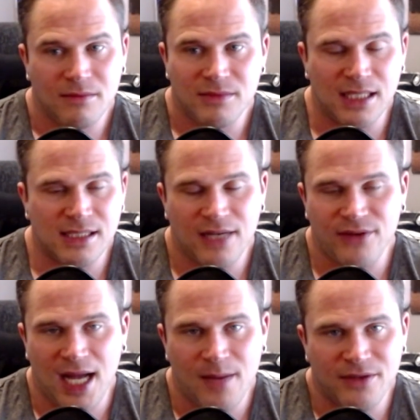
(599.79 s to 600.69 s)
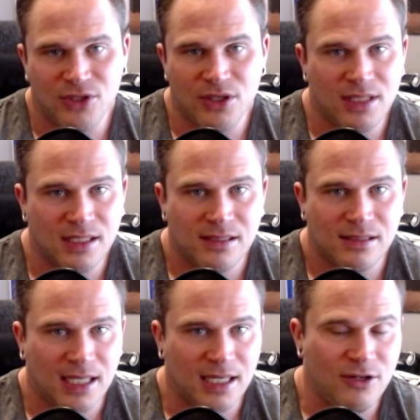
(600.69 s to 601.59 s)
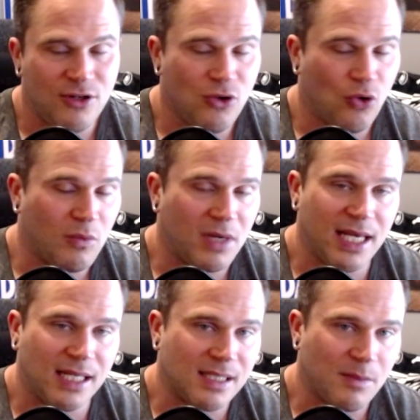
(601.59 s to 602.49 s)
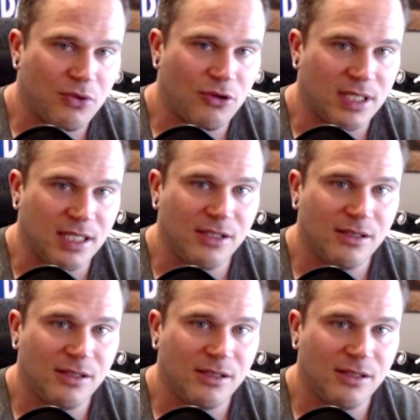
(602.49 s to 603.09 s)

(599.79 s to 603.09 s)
Disney have a habit of doing this, and it normally ends up pretty,